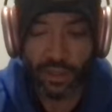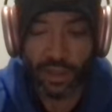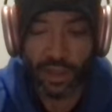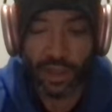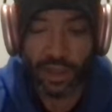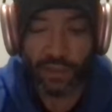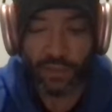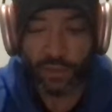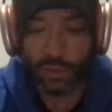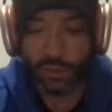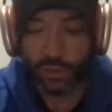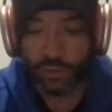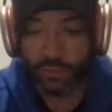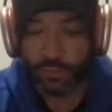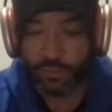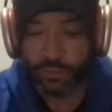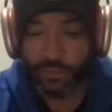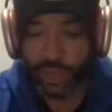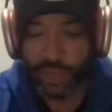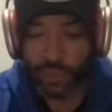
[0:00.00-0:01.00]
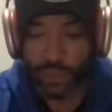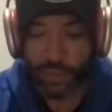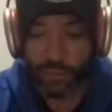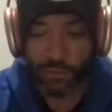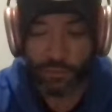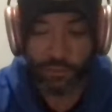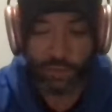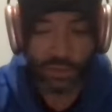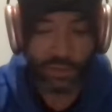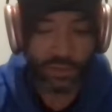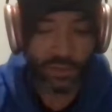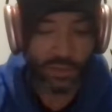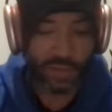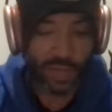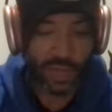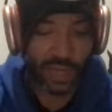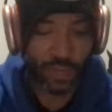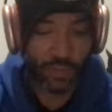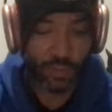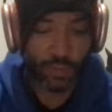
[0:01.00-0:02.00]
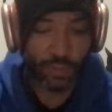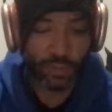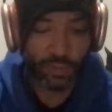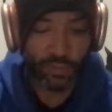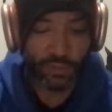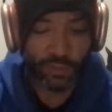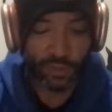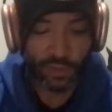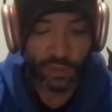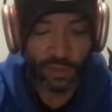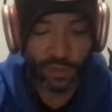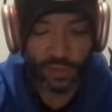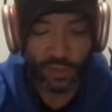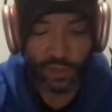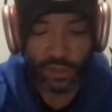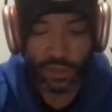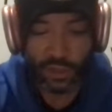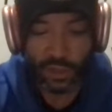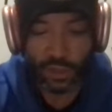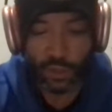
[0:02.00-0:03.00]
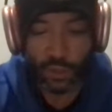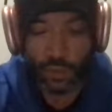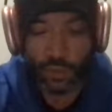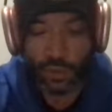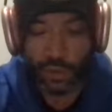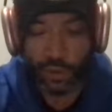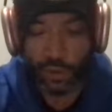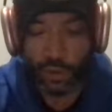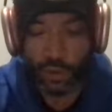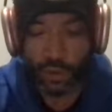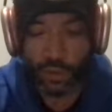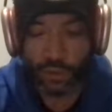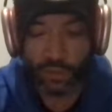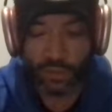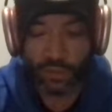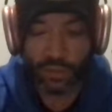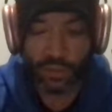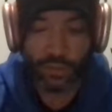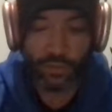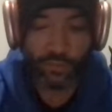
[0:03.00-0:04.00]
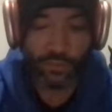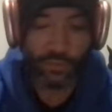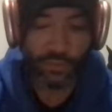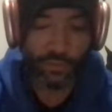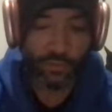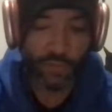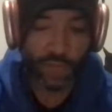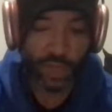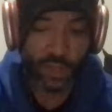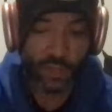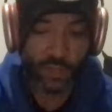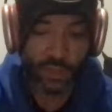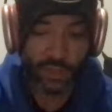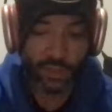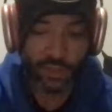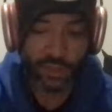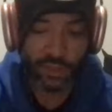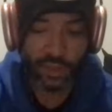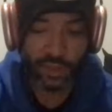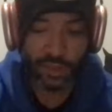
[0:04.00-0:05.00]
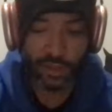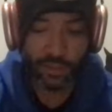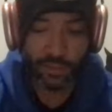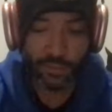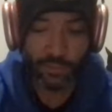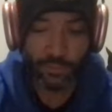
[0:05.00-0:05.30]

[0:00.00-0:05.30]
I told him that my friends and I would be finished with our hunt the following day.